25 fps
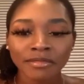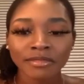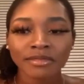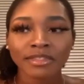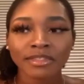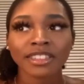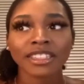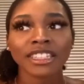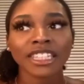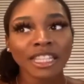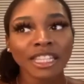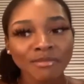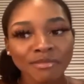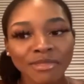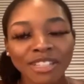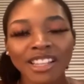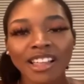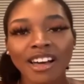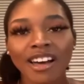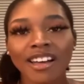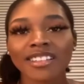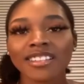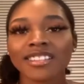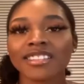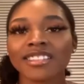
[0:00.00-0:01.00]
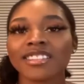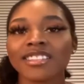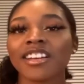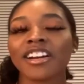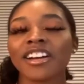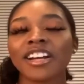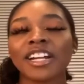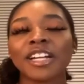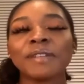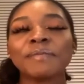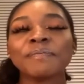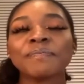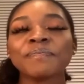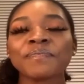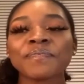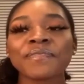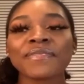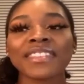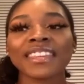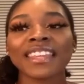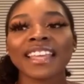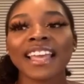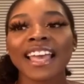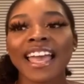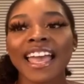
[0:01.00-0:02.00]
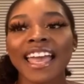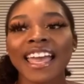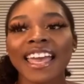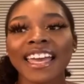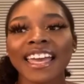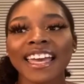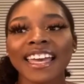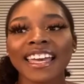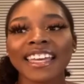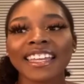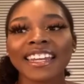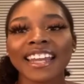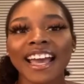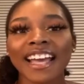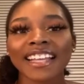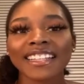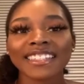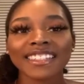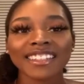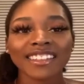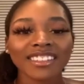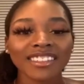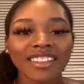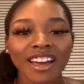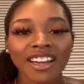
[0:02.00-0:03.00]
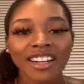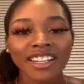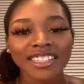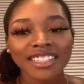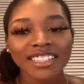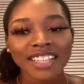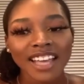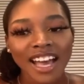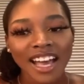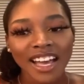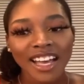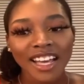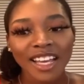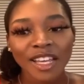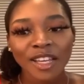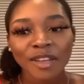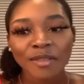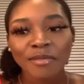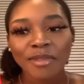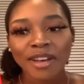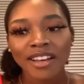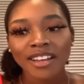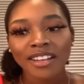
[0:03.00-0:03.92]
lip gloss," sorry. And I did a lot of time